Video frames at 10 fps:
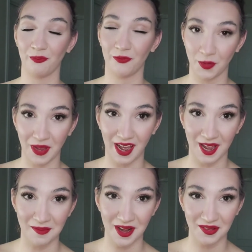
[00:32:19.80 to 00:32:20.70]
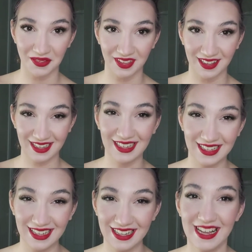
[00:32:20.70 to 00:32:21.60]
from my eyebrows.
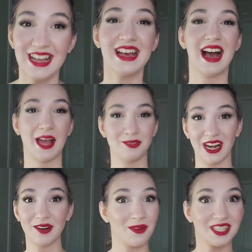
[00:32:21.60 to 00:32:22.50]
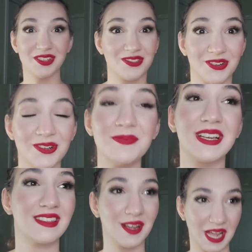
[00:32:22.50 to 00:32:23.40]
I'm trying to rush through
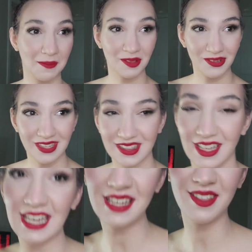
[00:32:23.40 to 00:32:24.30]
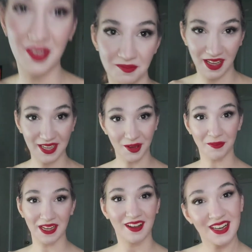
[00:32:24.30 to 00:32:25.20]
because I am losing light, so I'm like, oh
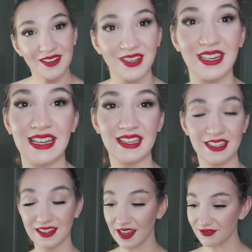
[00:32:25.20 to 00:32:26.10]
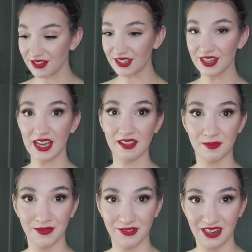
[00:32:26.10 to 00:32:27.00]
my god, I want to get this done for you guys
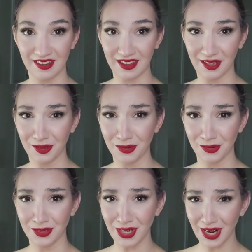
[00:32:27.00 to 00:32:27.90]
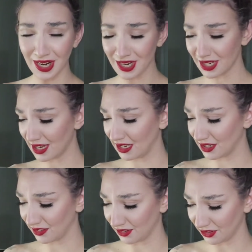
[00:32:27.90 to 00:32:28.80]
before it's like too dark and it
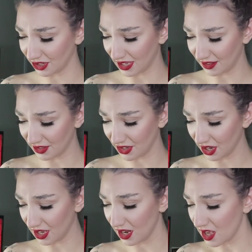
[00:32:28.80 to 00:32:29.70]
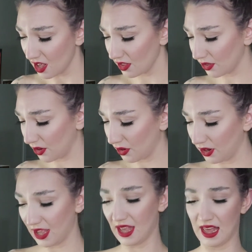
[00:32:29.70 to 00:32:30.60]
doesn't look as good.
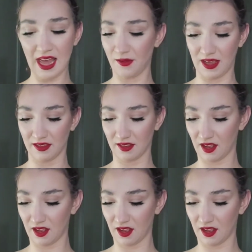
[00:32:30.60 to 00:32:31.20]
So anyways,